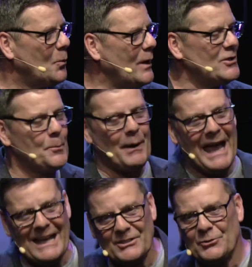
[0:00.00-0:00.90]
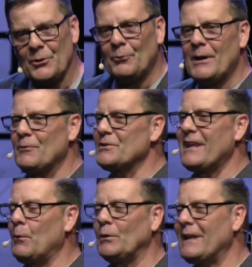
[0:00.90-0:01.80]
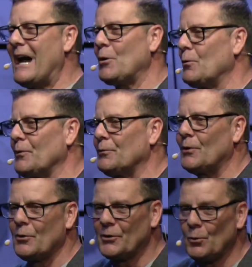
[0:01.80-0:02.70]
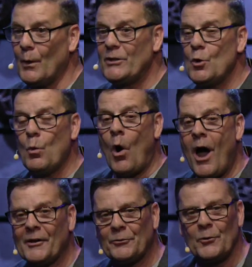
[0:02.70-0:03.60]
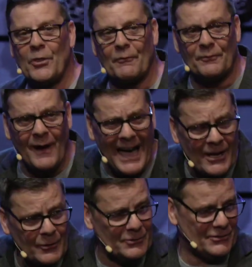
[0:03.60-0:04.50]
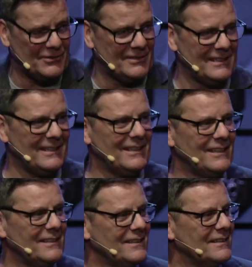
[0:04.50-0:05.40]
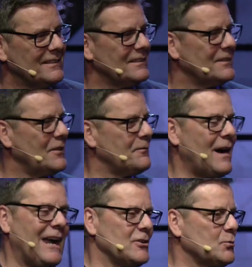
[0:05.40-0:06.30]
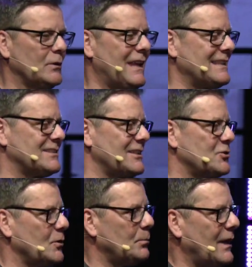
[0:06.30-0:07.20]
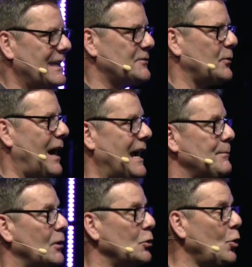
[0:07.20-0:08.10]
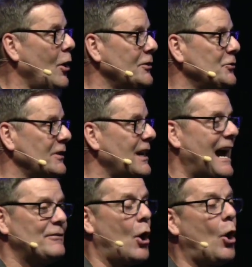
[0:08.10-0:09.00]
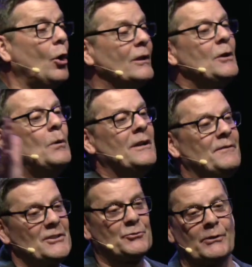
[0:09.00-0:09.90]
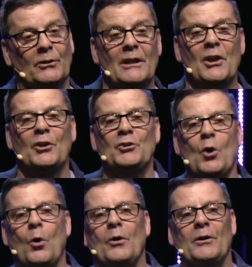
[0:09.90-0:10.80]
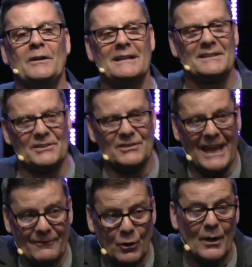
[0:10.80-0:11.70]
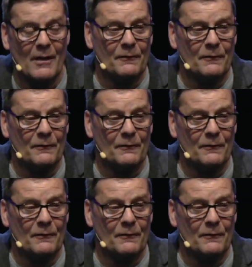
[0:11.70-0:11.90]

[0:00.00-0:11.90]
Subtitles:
When you pass through the rivers, they will not overflow you. When you walk through the fires, the fires will not set you ablaze, for I am the Lord your God, the Holy One of Israel, your Savior.